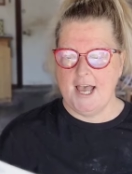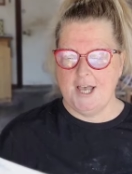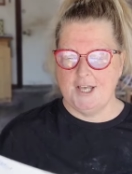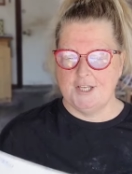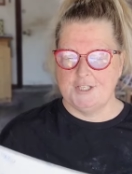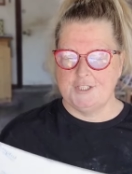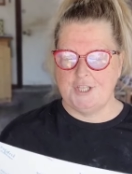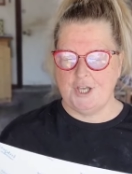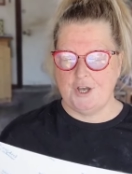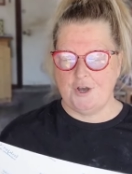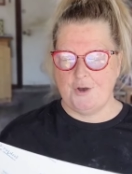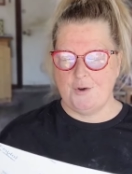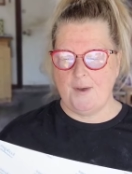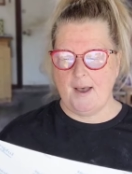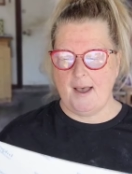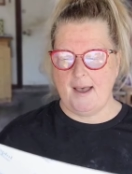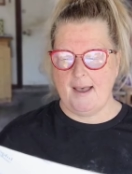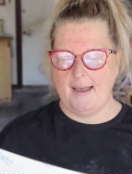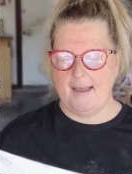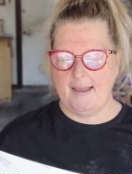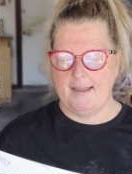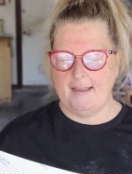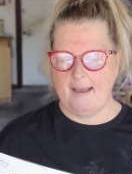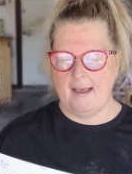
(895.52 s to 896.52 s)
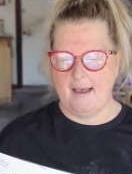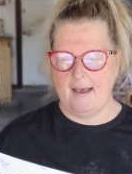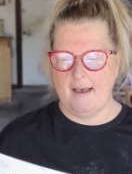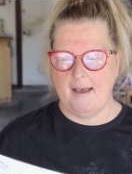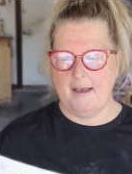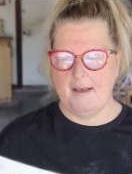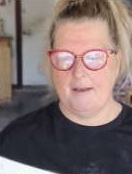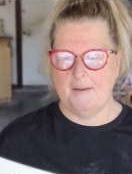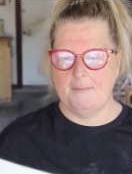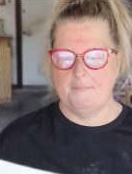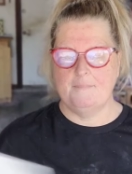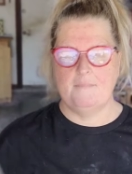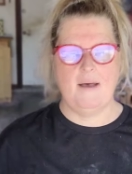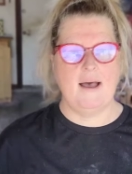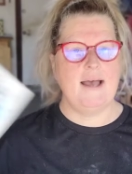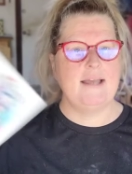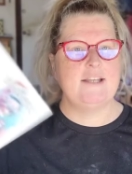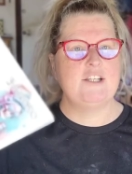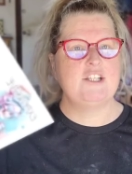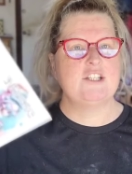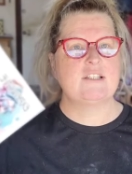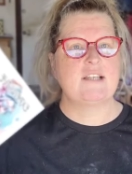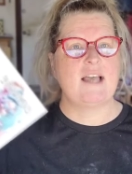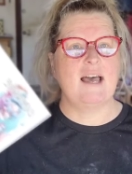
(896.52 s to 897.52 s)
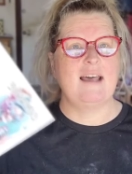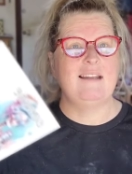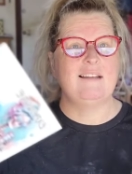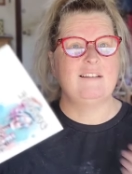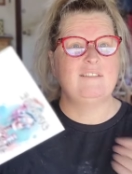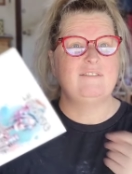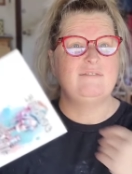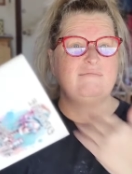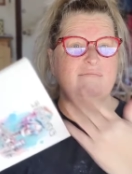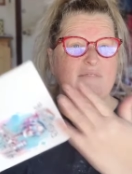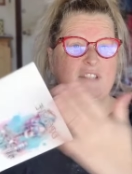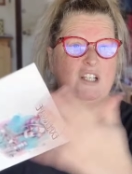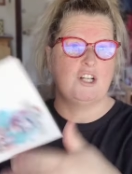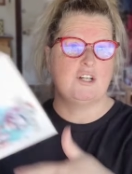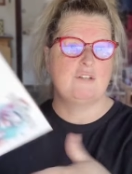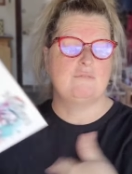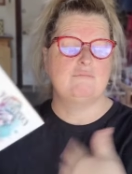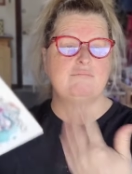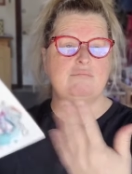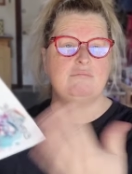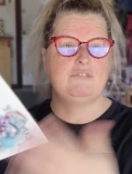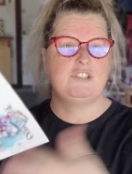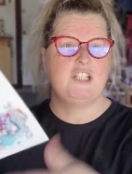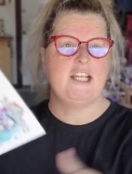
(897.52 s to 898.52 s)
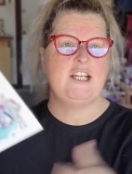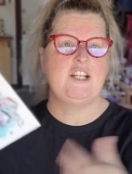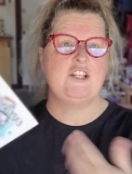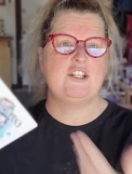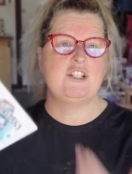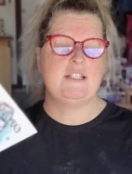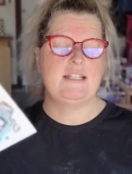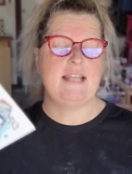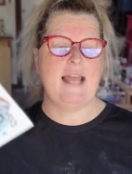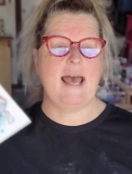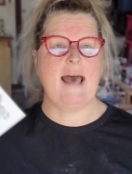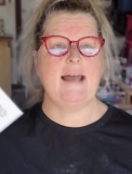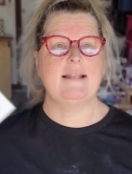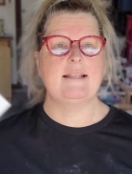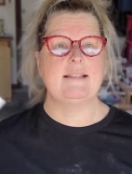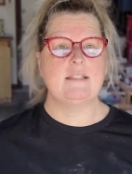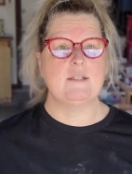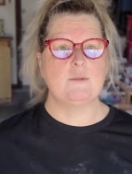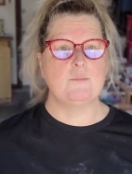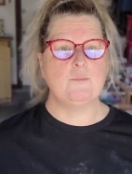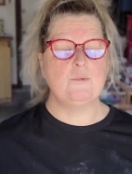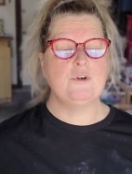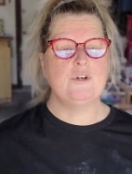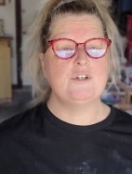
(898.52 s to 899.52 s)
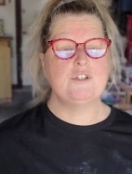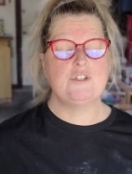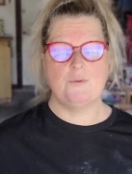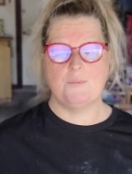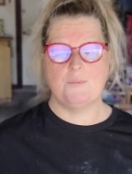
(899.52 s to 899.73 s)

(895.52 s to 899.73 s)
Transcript: So I just kind of, you know, changed and added some words